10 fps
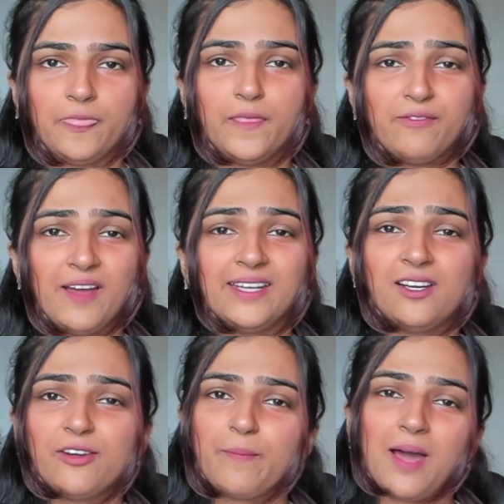The
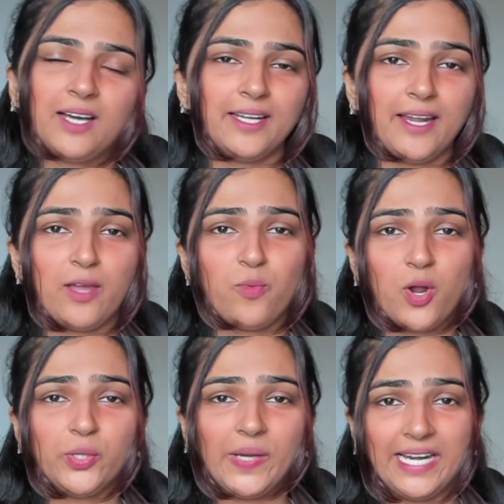final remark that I
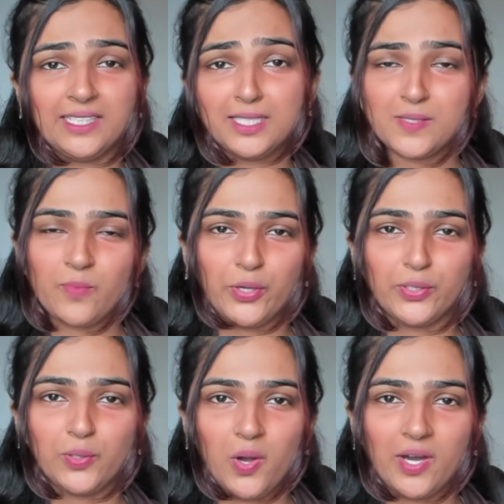want to end this
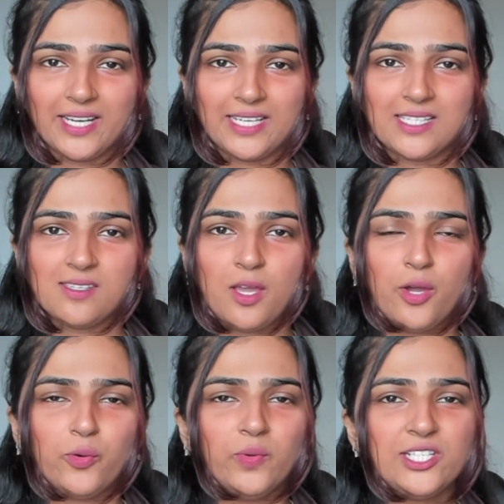module on is,
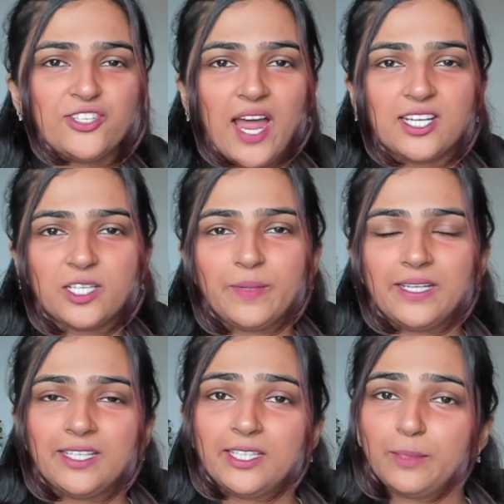will
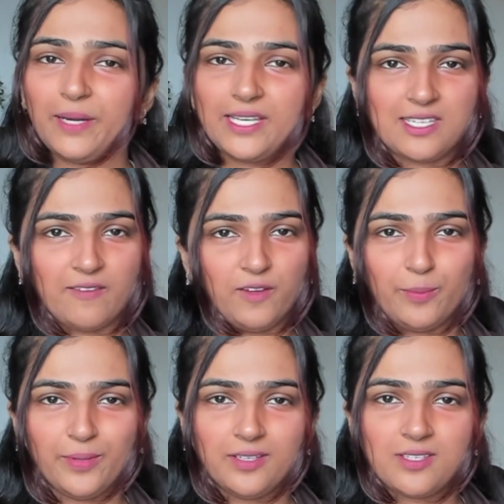ChatGPT replace
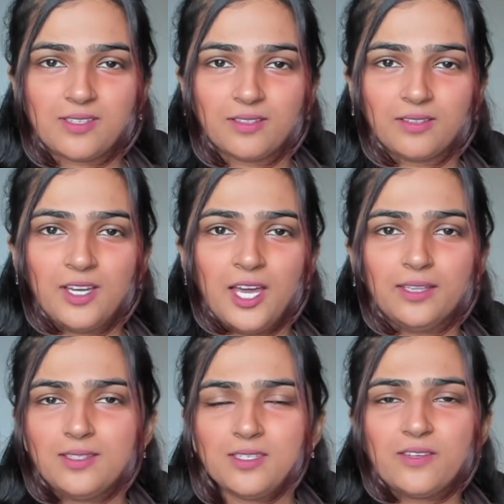developers?
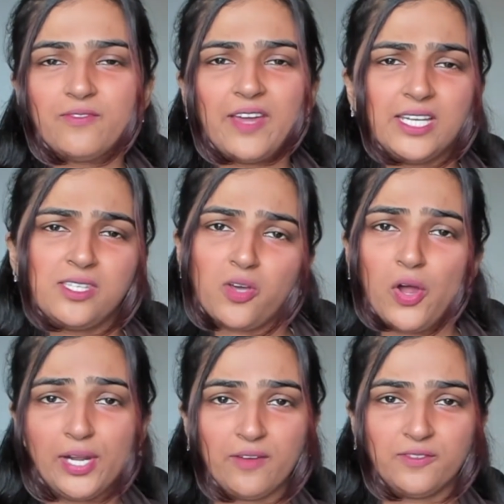This is a very
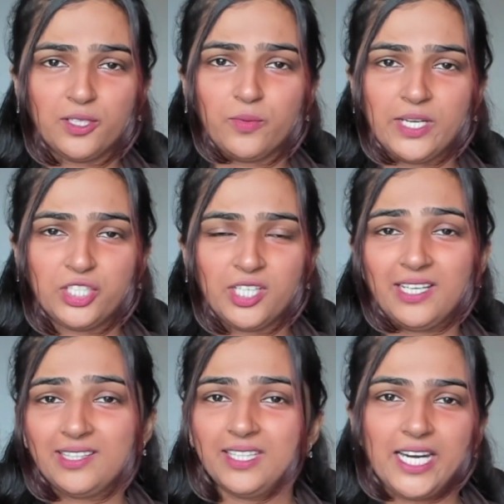sought after
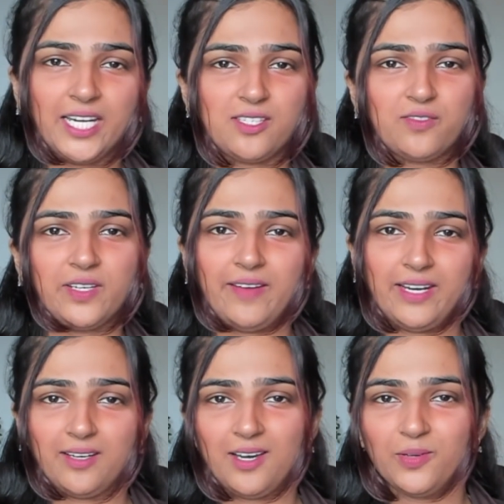question in the industry
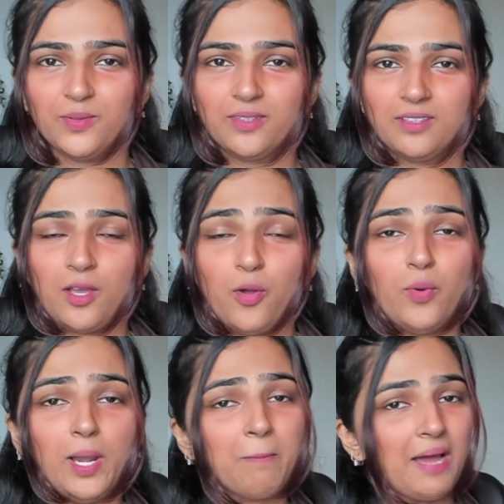right now.
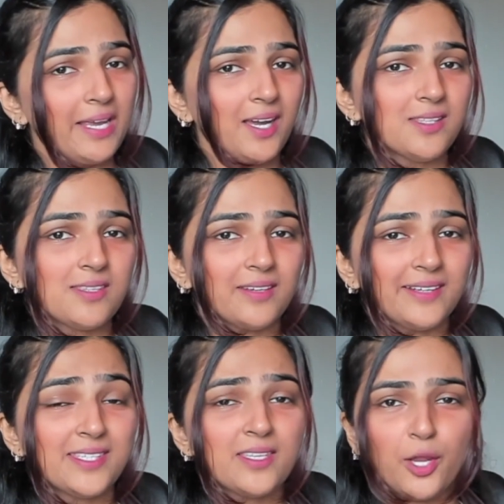Well, my answer
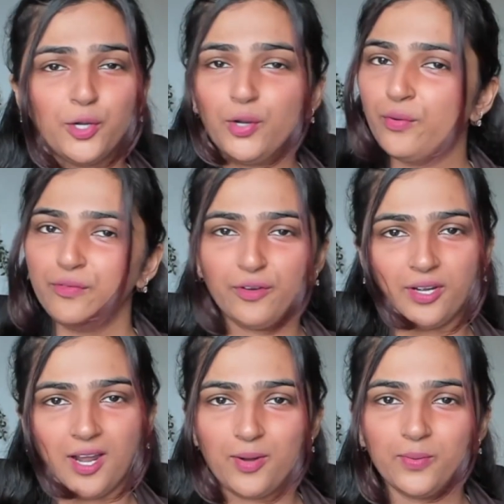is no for
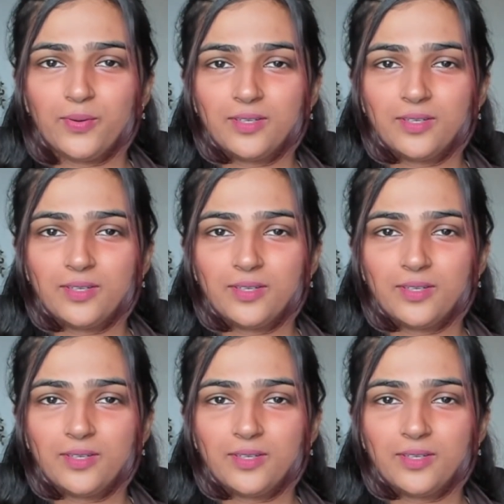now.